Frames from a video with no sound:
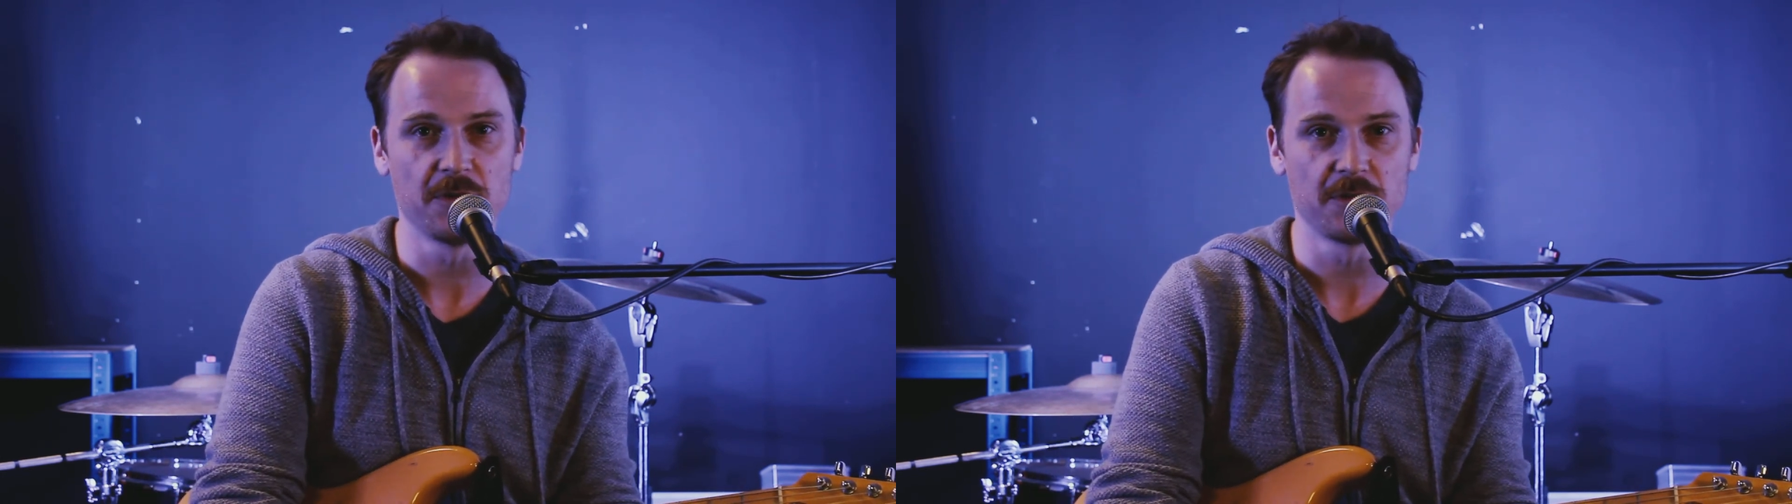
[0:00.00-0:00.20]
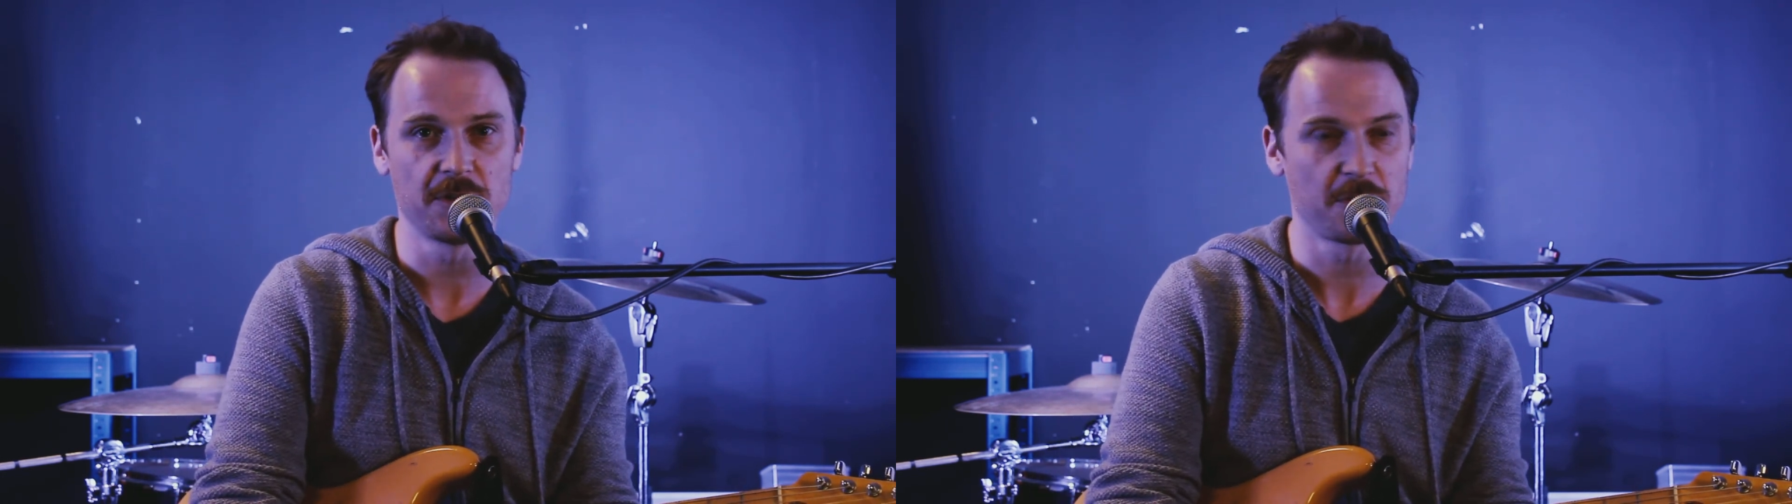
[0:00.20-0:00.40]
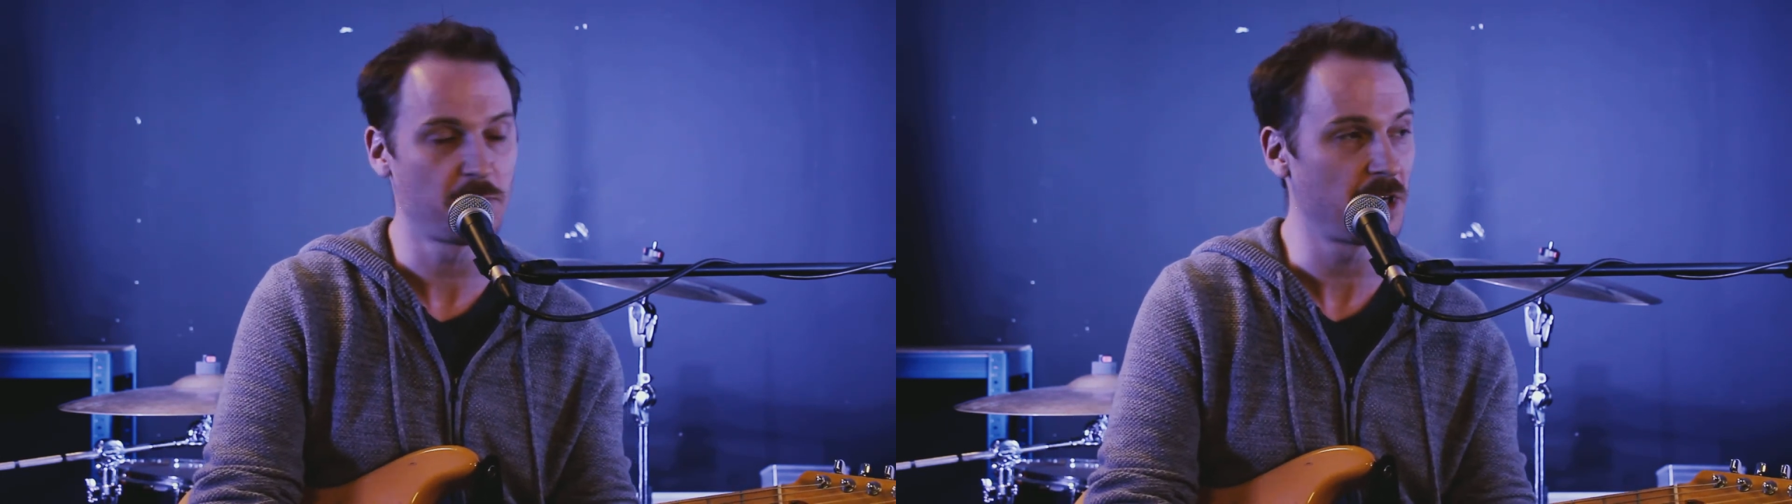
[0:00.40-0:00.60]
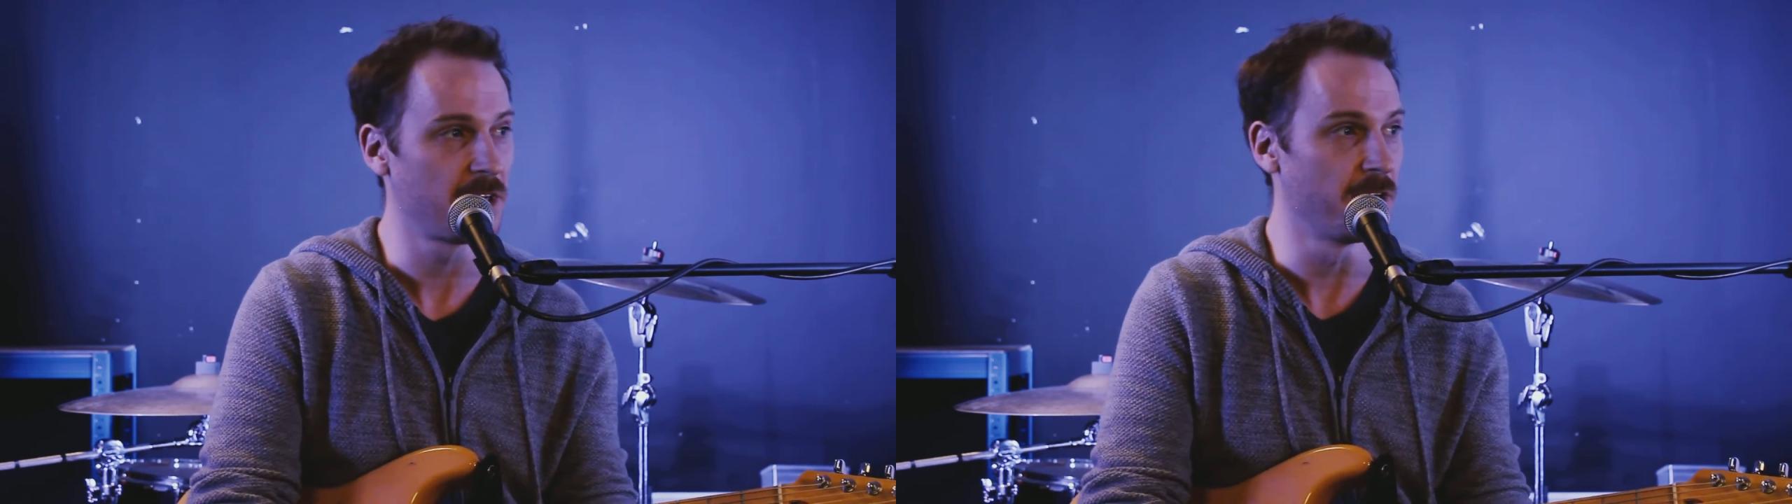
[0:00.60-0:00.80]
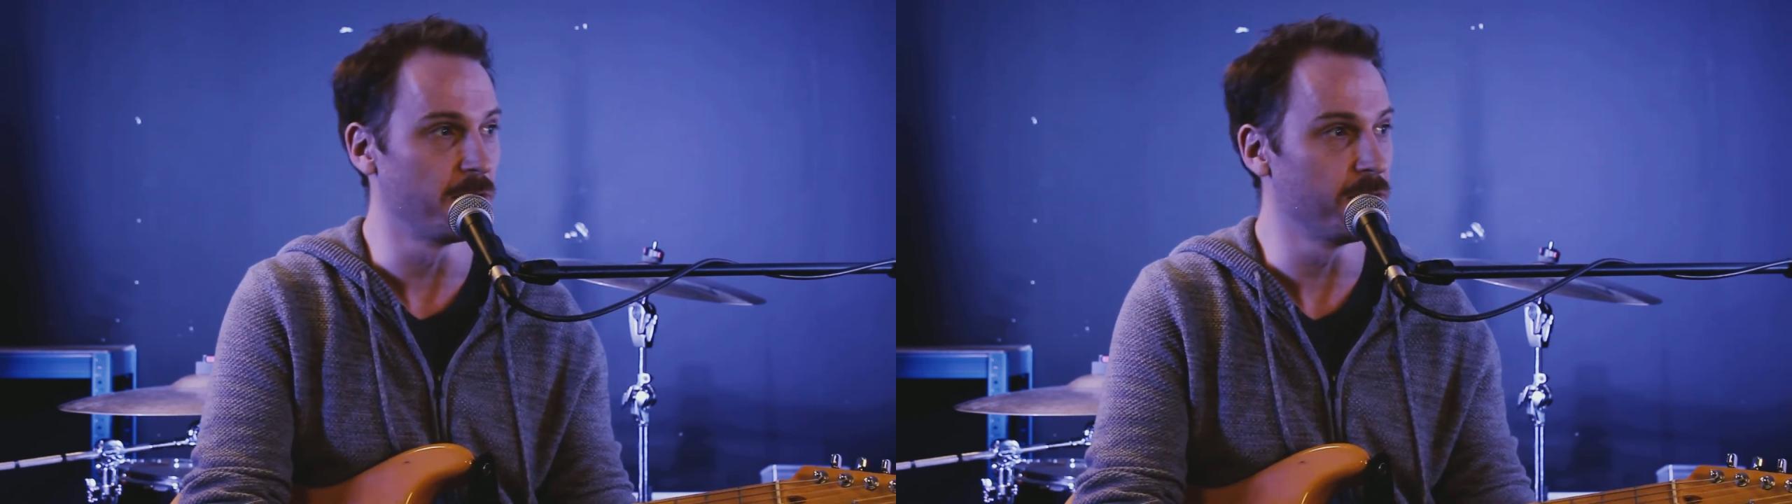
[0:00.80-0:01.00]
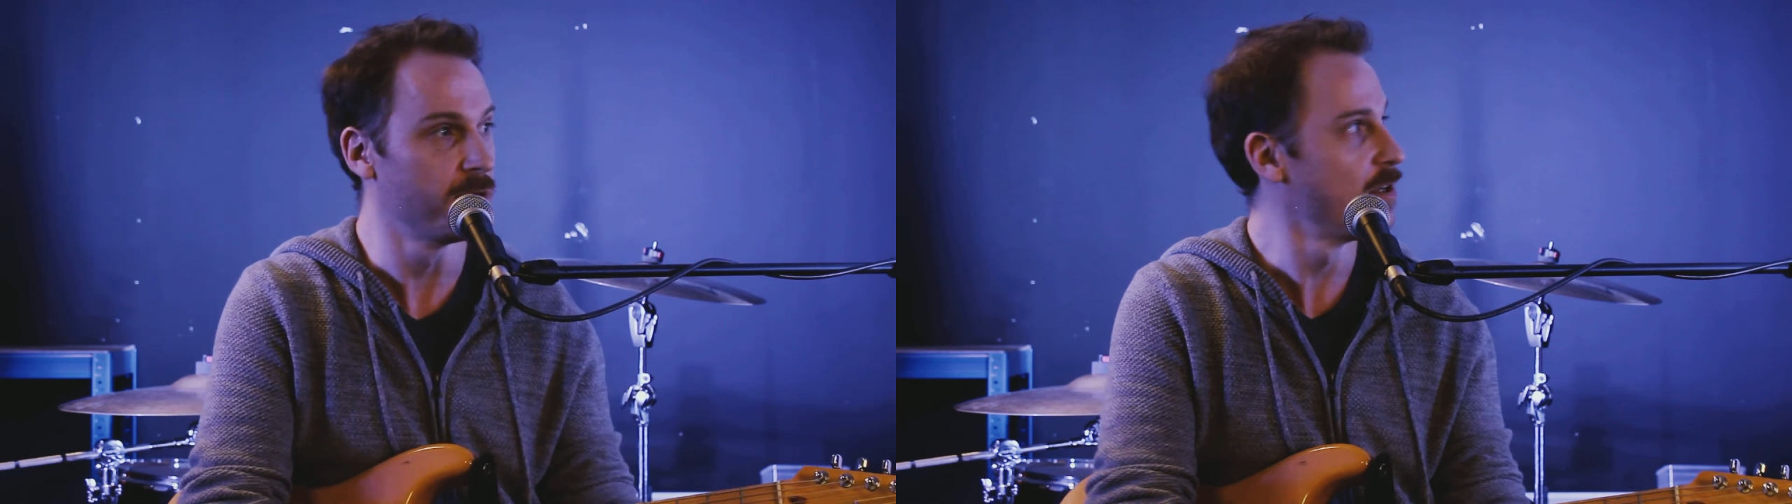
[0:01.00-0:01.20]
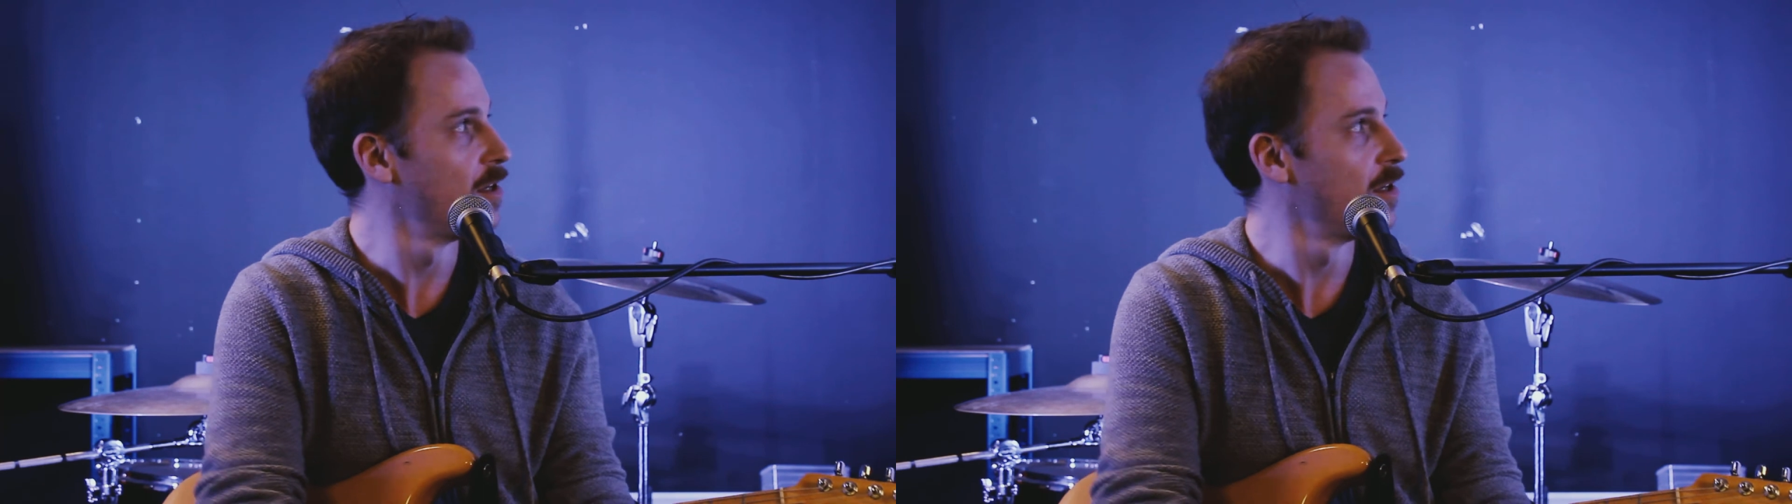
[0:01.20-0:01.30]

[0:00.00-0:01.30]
You're just picking out